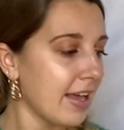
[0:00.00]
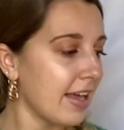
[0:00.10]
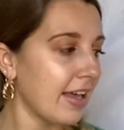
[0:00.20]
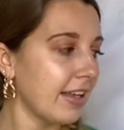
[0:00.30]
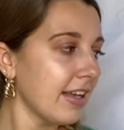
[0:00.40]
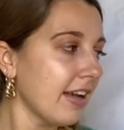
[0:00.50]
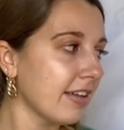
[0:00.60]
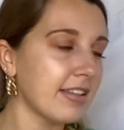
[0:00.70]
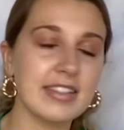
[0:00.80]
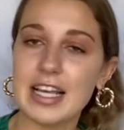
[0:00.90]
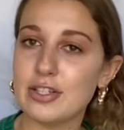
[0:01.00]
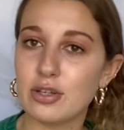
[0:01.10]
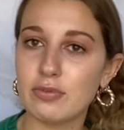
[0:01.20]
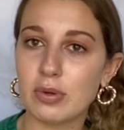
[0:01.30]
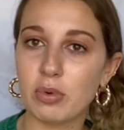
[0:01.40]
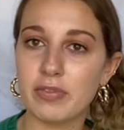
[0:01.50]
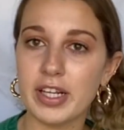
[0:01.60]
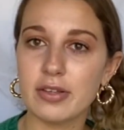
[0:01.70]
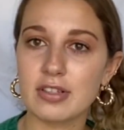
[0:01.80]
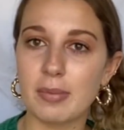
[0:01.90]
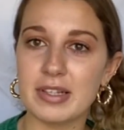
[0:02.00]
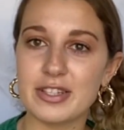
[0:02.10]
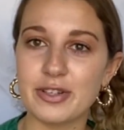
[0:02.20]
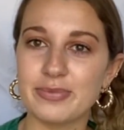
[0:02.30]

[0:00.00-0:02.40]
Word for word: And yeah, stay tuned for more videos coming soon.